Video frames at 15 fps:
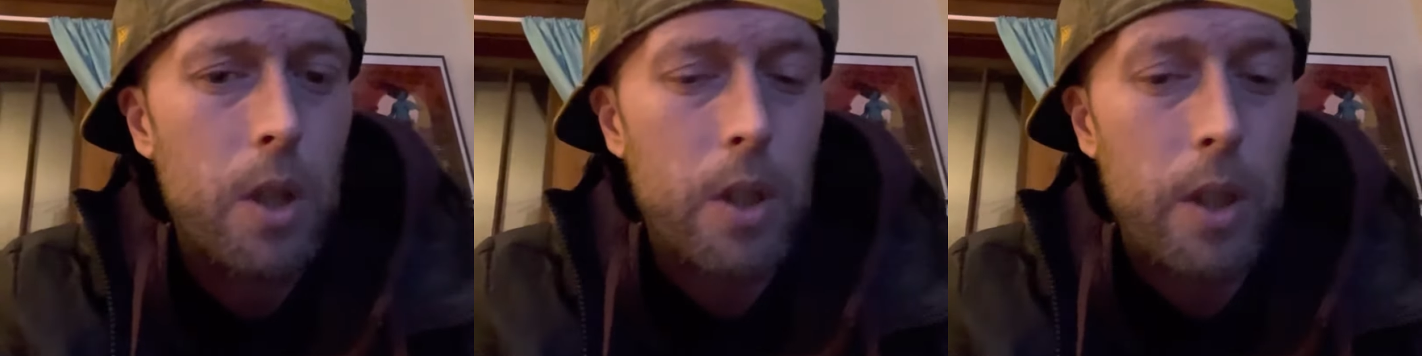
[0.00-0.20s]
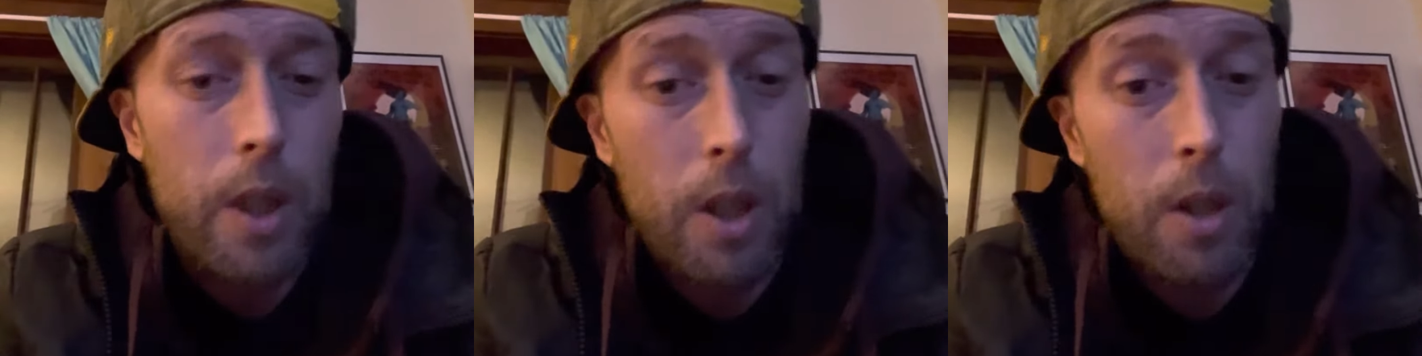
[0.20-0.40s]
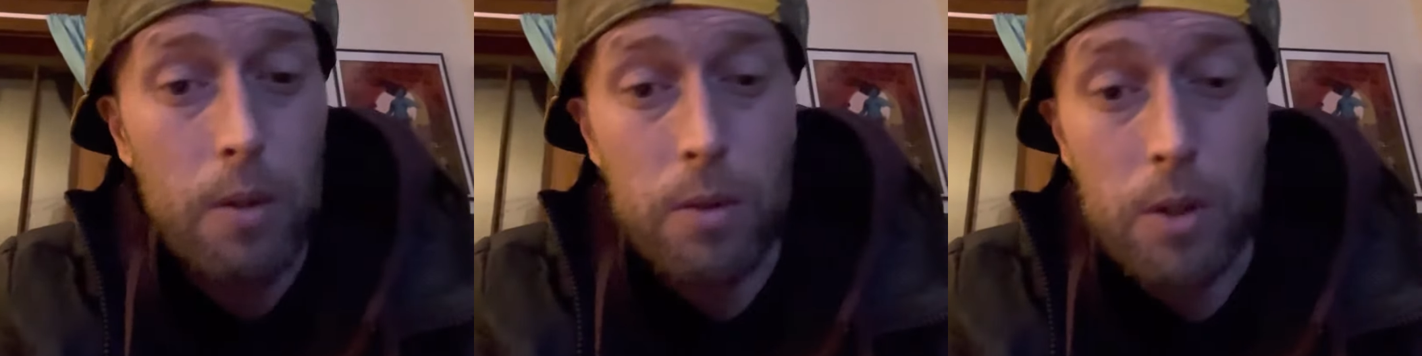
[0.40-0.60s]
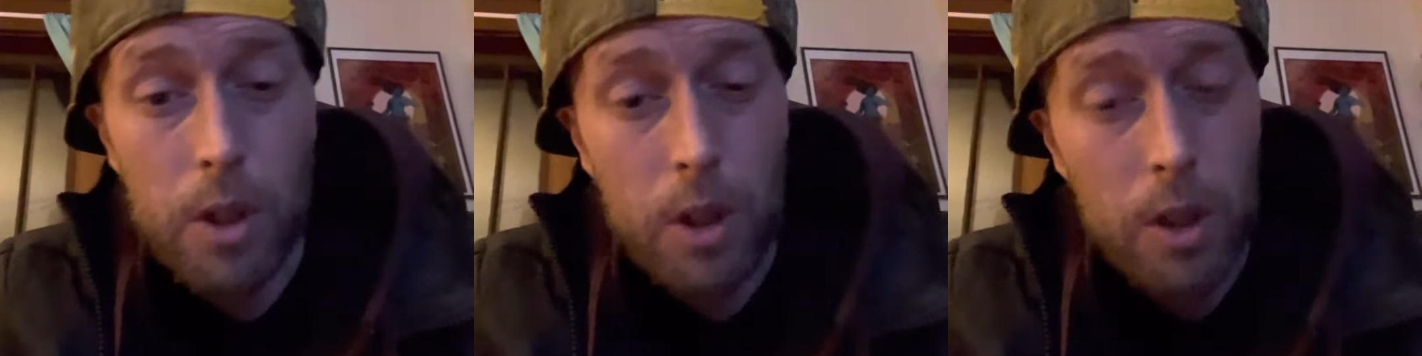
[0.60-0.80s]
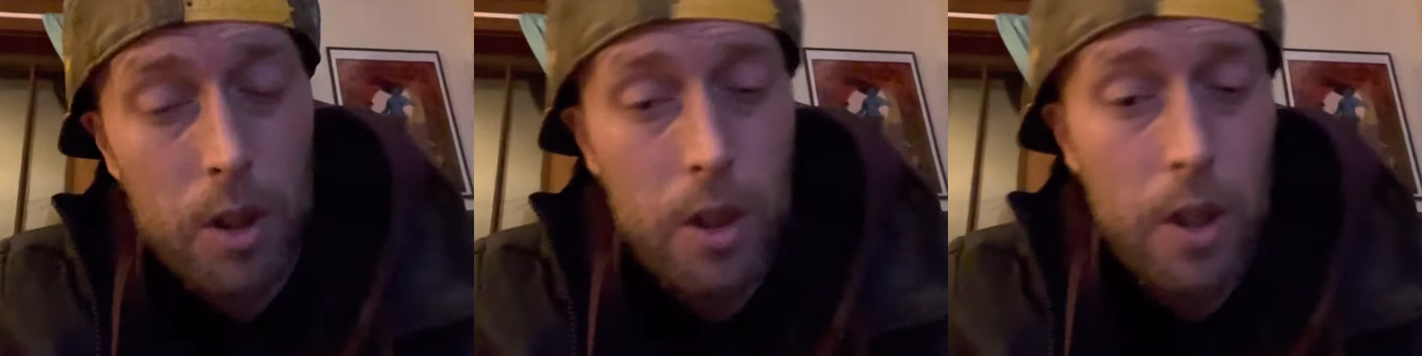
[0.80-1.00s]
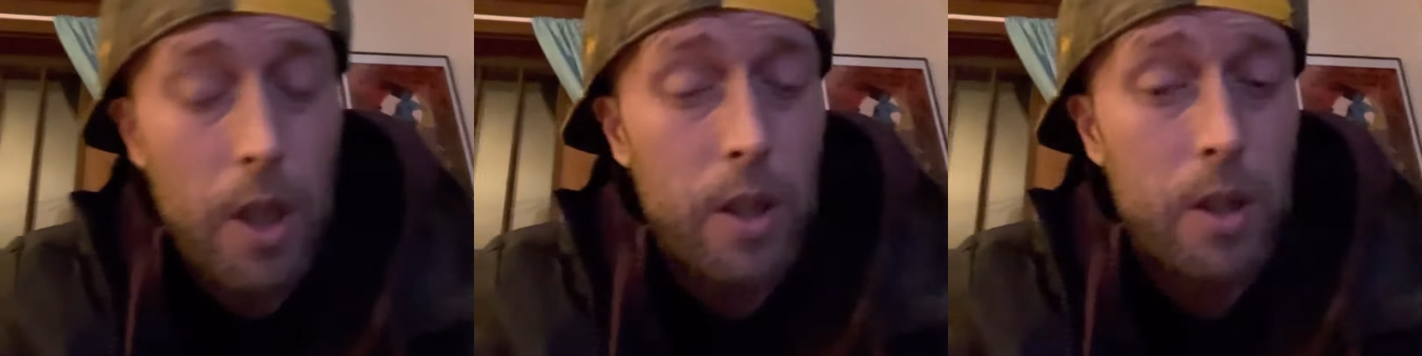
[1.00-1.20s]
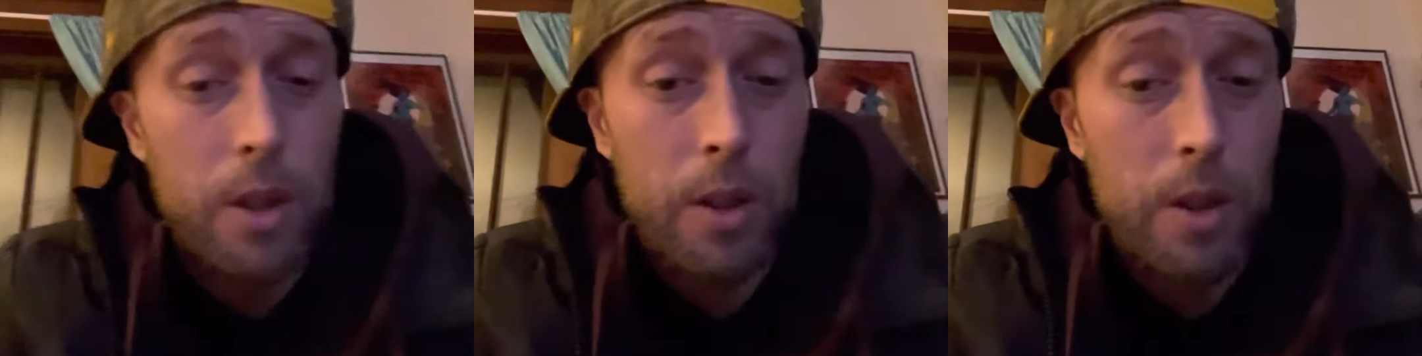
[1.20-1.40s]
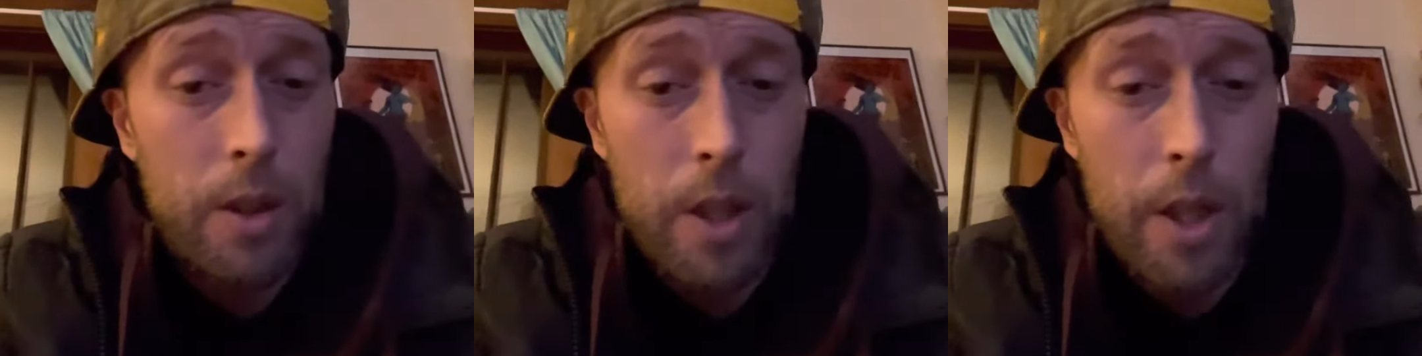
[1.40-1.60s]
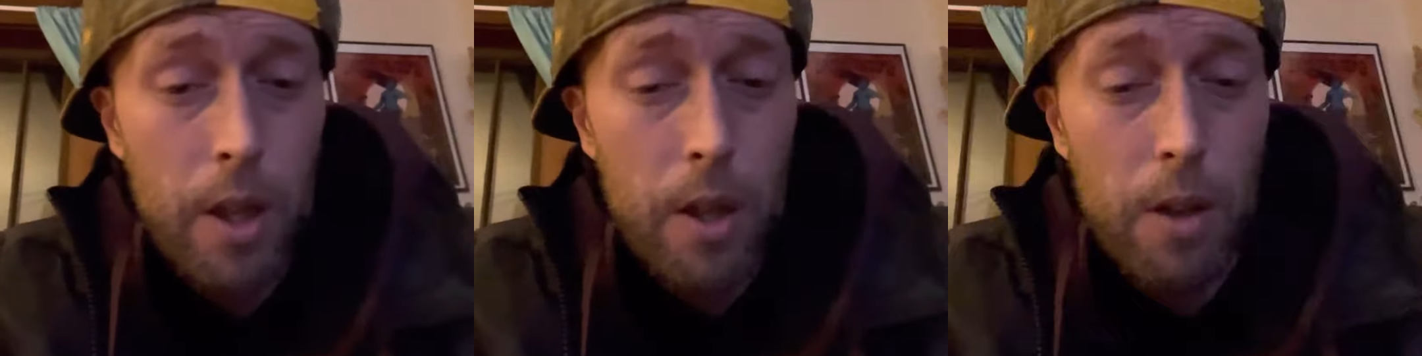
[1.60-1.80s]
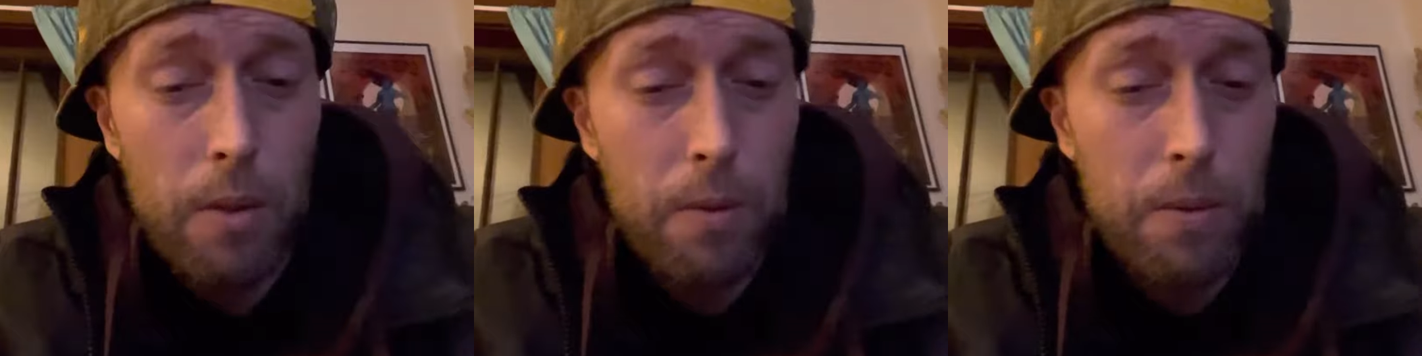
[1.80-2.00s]
they have successes, they
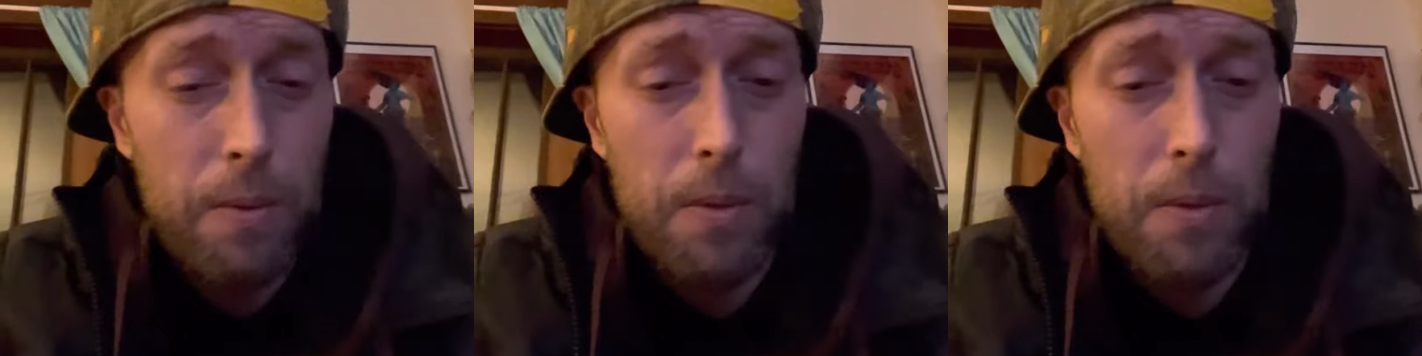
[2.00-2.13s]
have